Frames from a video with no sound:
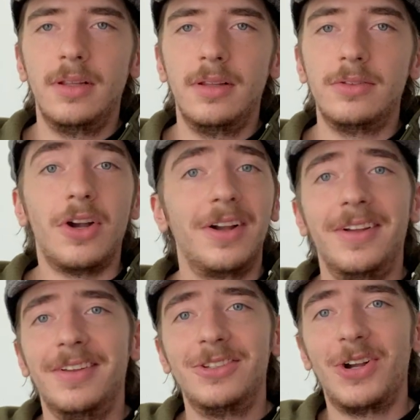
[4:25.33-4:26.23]
Sorry.
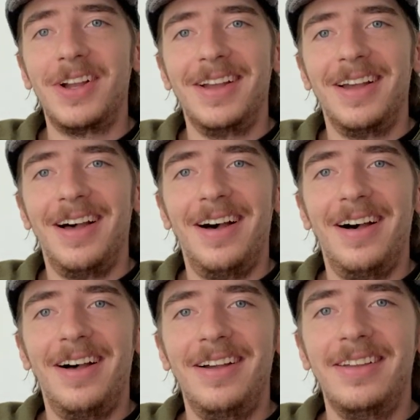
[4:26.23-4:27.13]

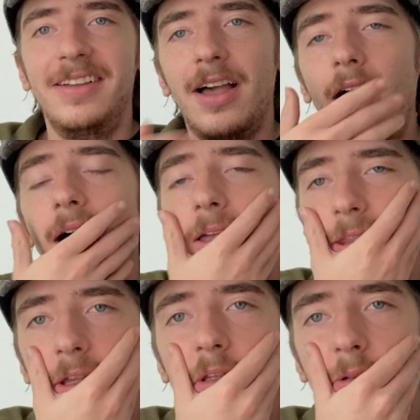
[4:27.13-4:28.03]
I
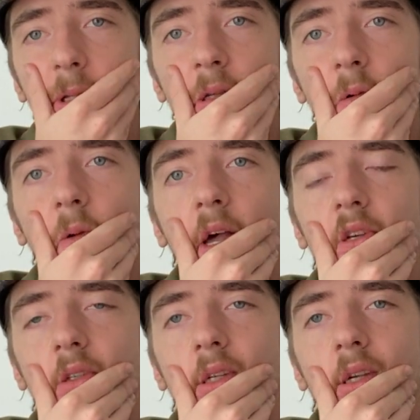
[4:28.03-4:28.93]
think it's really cool
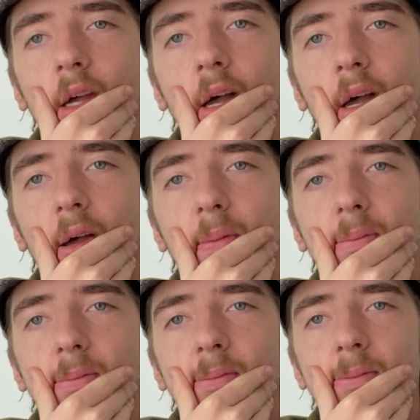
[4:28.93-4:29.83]
actually.
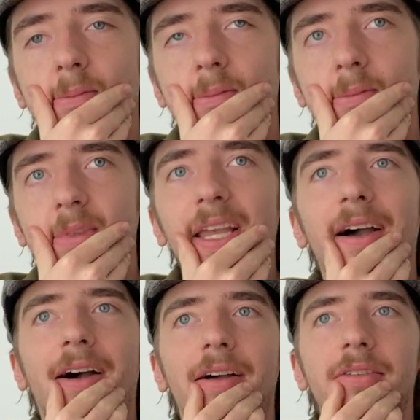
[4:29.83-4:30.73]

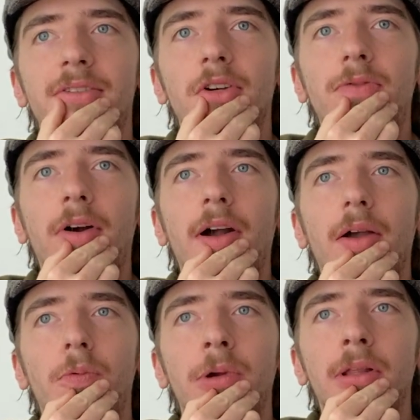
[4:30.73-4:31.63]
Yeah. So far,
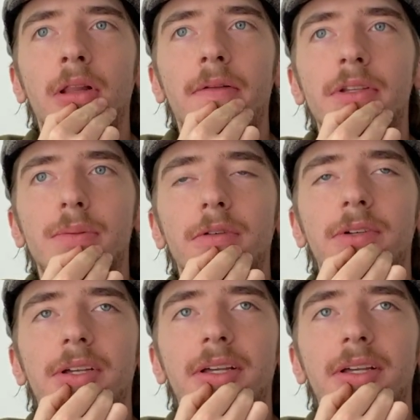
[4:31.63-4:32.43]
I really love this movie.